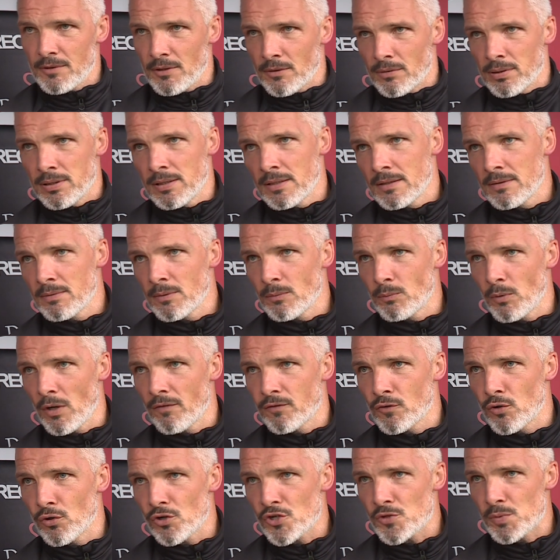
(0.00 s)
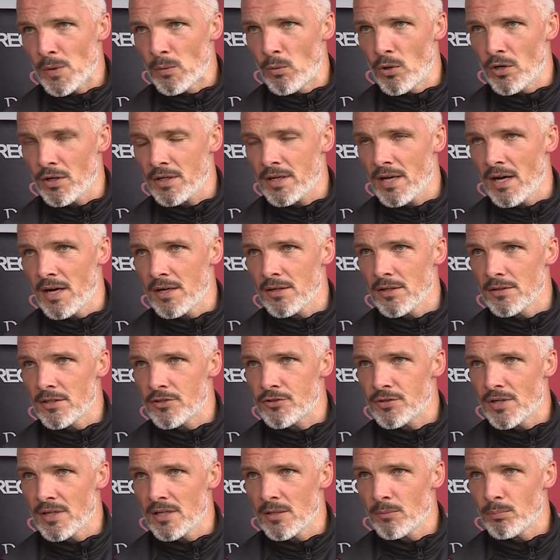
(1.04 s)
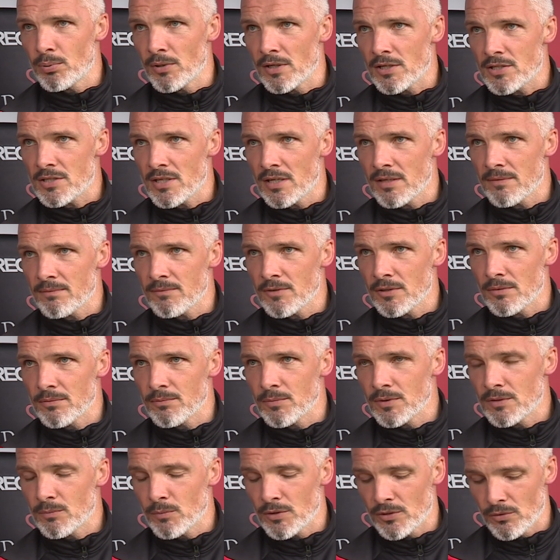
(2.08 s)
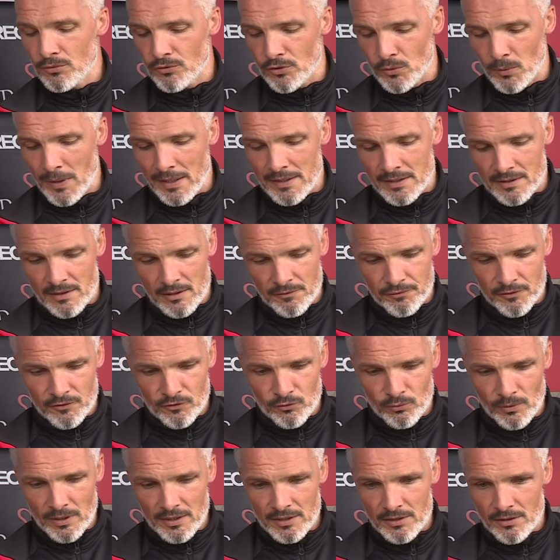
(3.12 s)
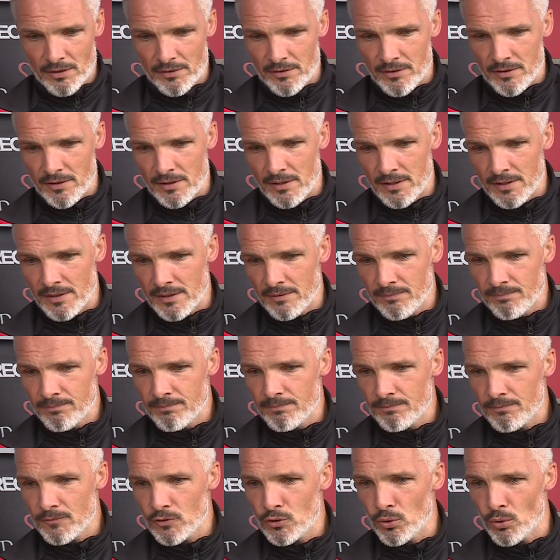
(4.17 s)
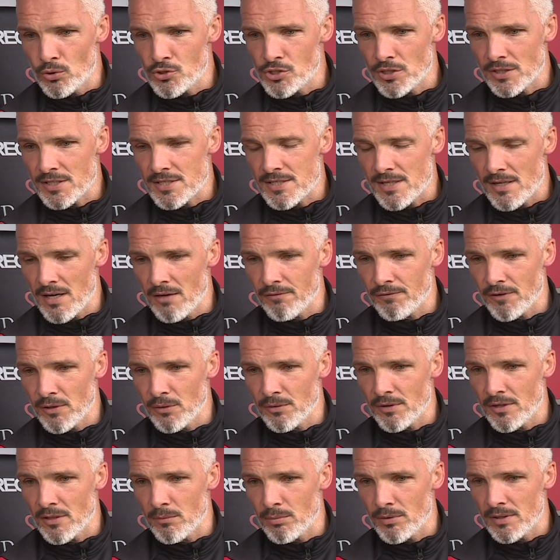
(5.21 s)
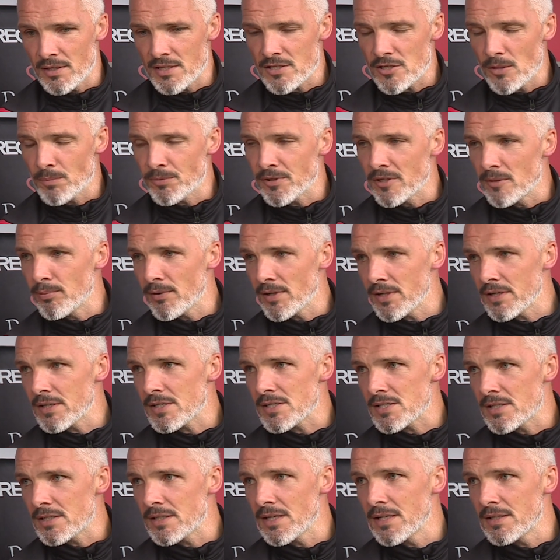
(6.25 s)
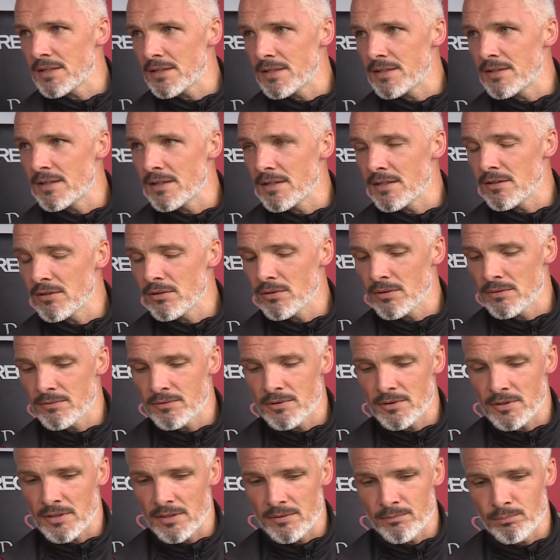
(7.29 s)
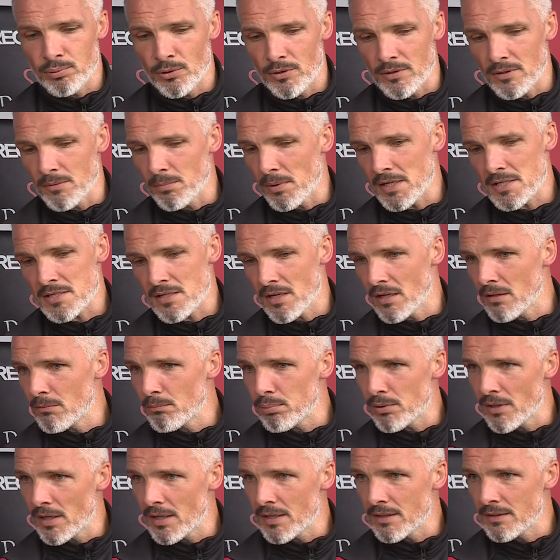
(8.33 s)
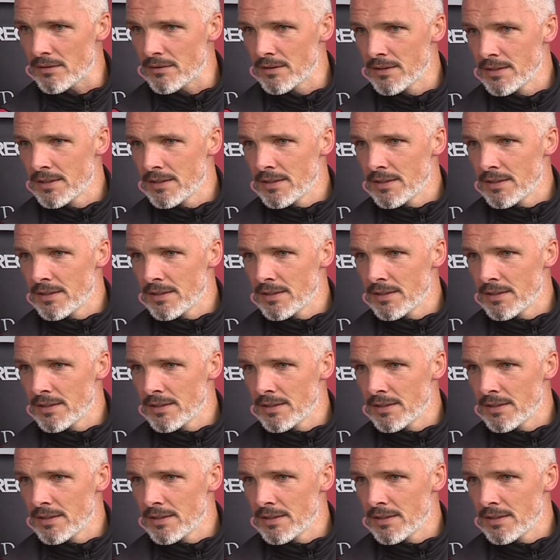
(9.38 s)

you know, of course we work hard on the training pitch. That you know, we, we don't do any different to any other. Uh, coaching staff out there, but it's up to the players at the end of the day. You know, you can put the best game plan